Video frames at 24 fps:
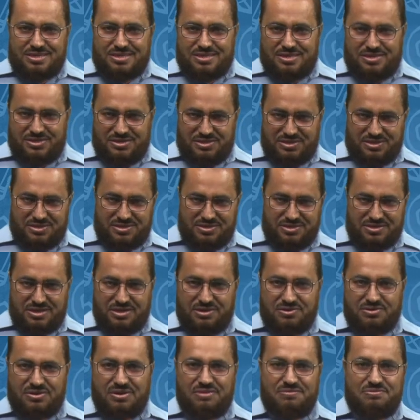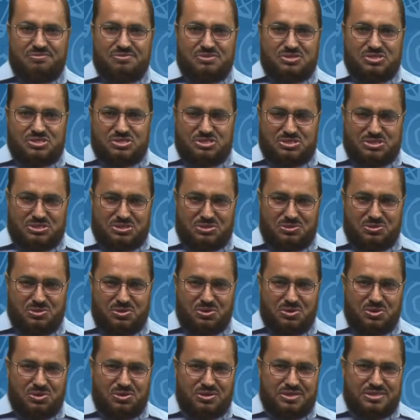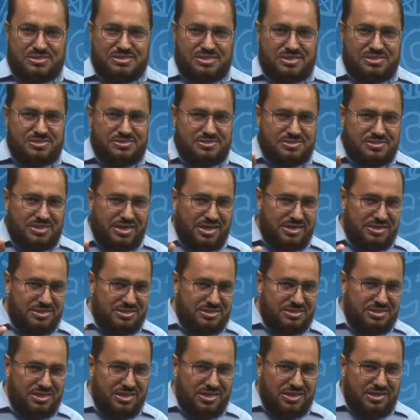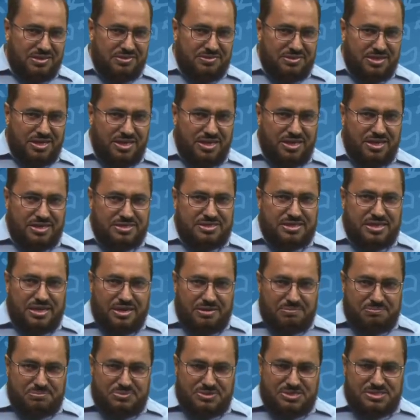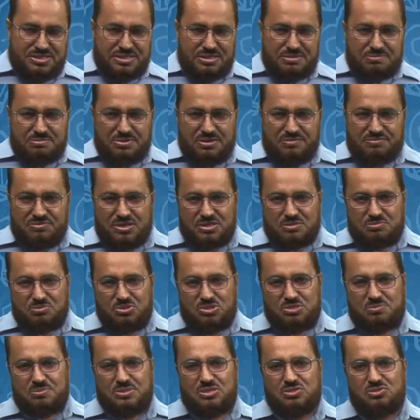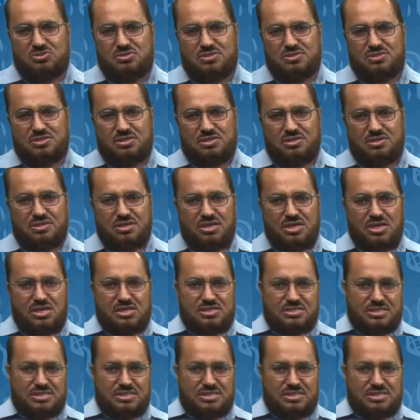here refers to or is a sign that a present perfect must be used here.